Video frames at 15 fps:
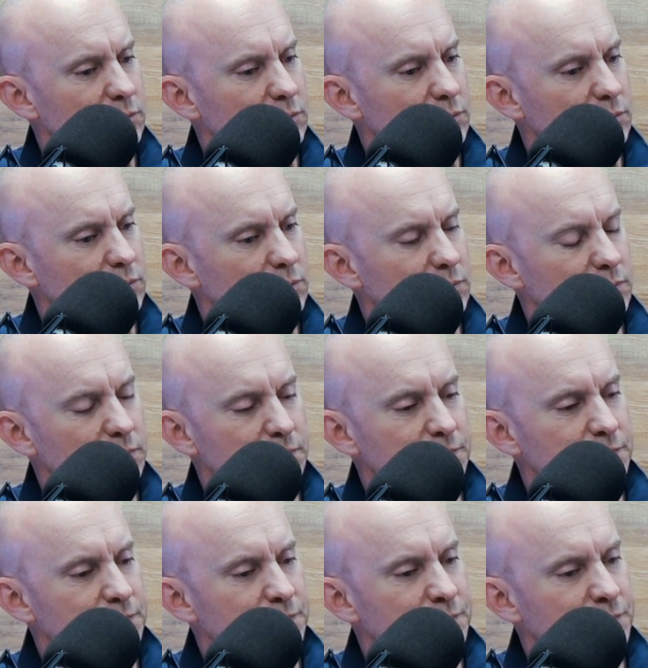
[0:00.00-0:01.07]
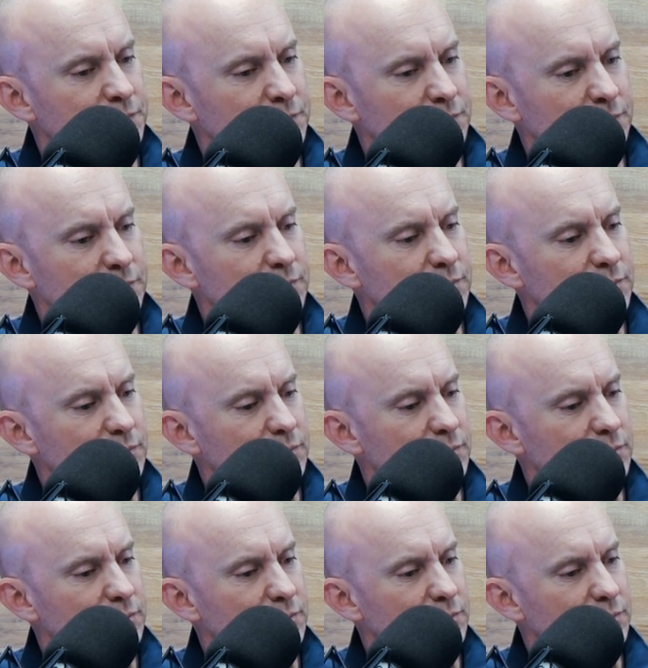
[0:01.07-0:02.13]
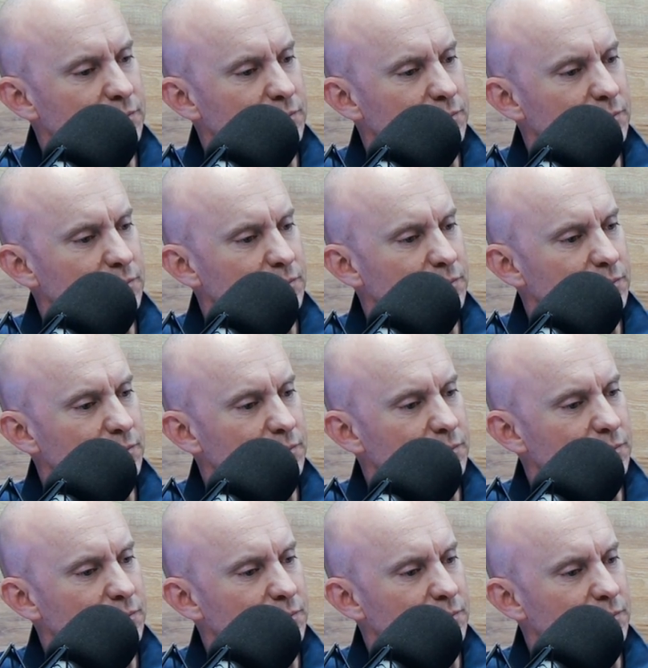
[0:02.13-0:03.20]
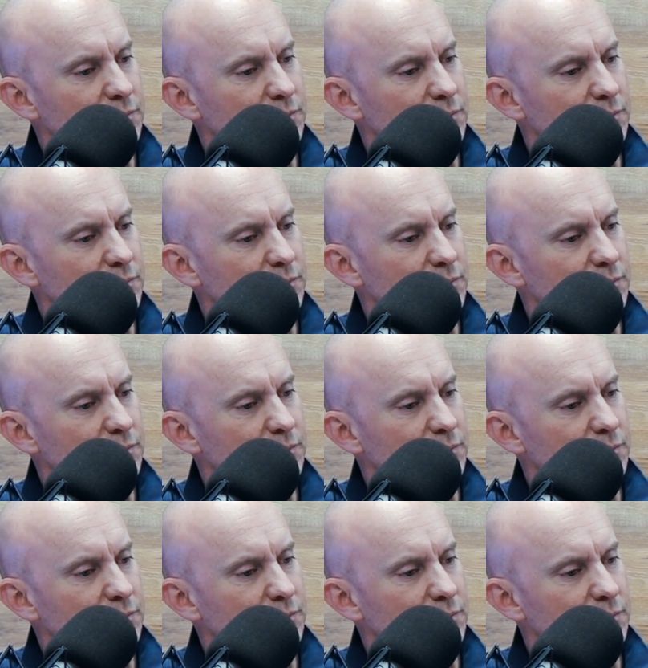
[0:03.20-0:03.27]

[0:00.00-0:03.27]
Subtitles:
The person shown says nothing.